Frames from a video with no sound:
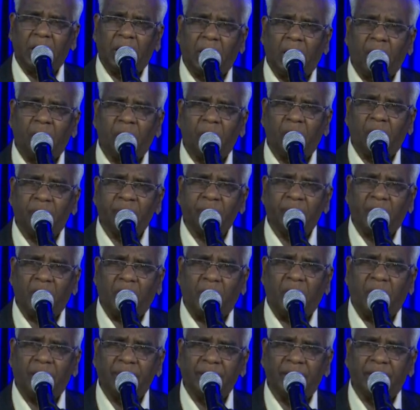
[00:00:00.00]
the love of
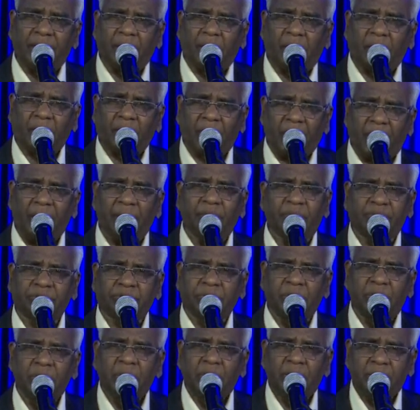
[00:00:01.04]
God in our
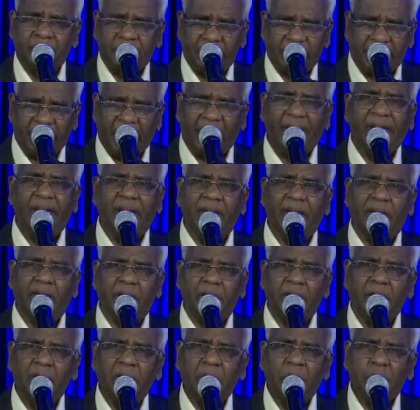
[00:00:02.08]
lives
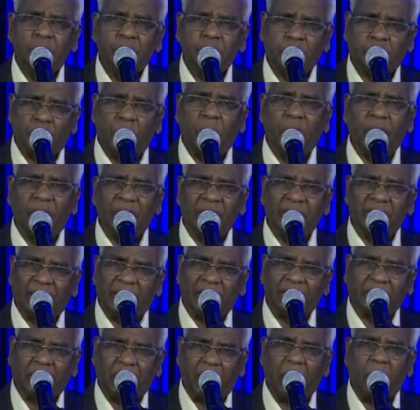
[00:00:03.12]
daily, showing
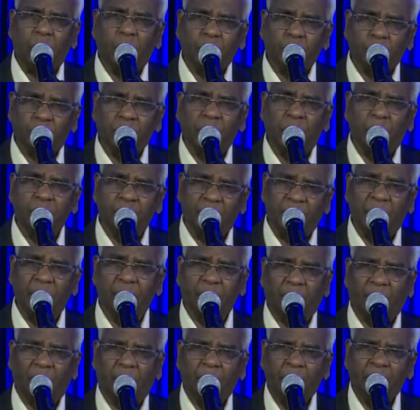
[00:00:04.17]
that love to the
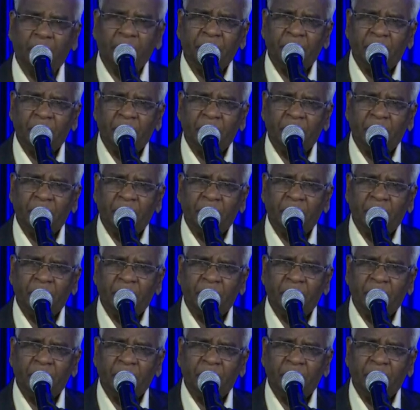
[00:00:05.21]
people.